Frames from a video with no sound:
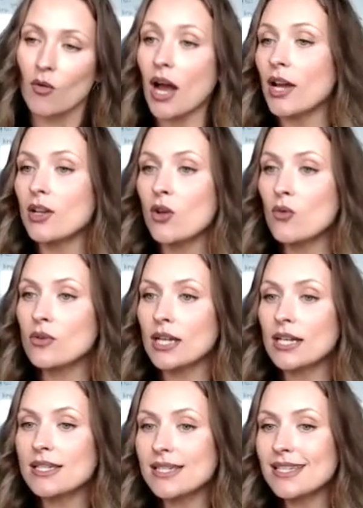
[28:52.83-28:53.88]
I know that
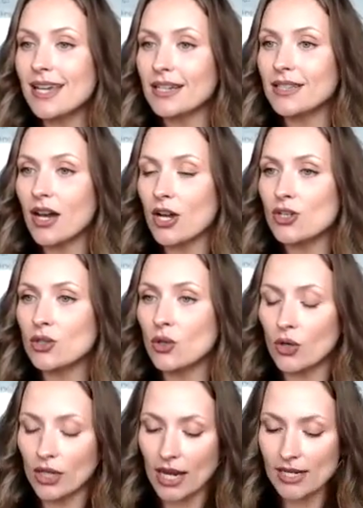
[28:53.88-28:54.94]
it's inside the
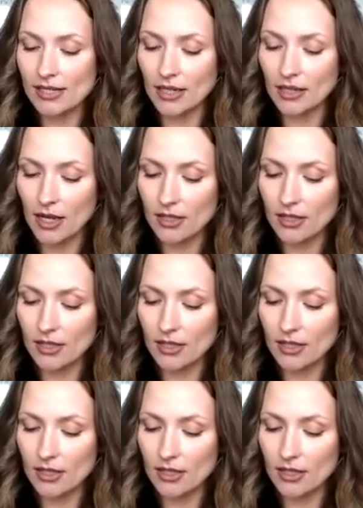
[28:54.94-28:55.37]
hydrochloric acid,